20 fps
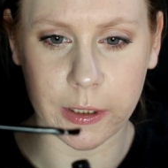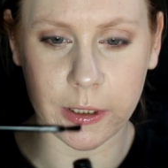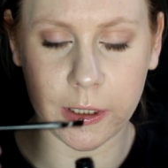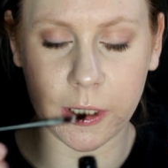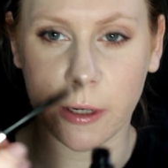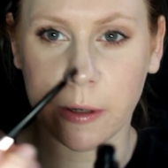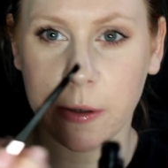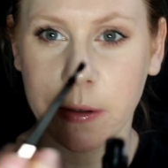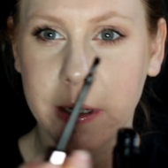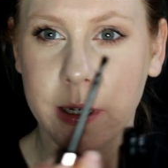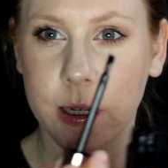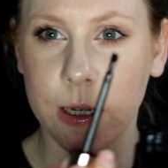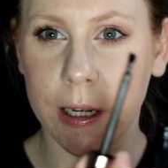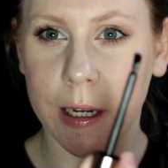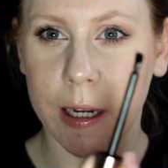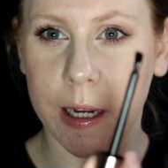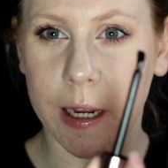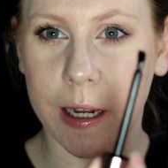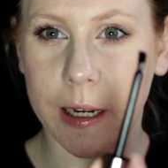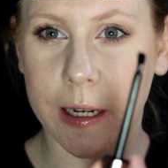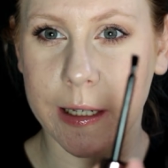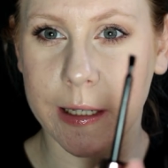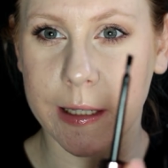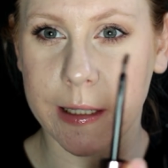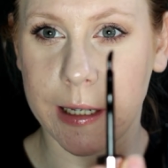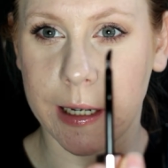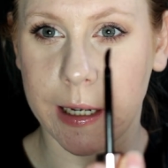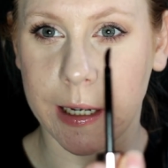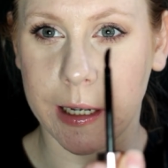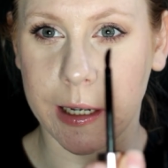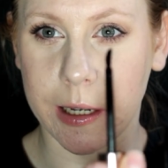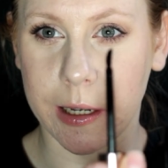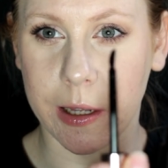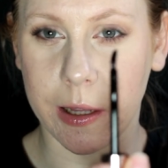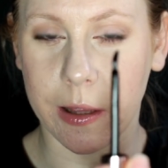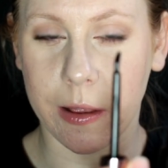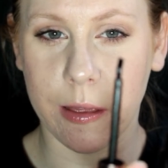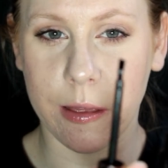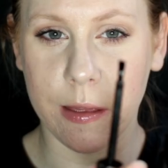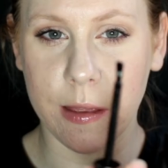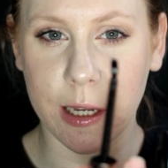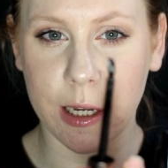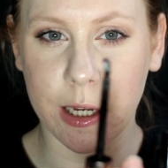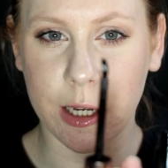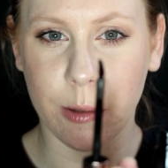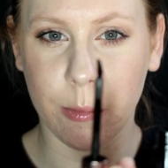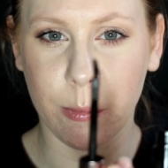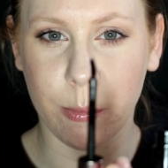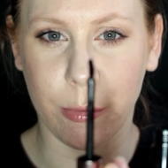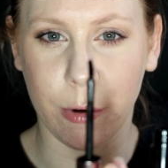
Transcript: so it is like a thick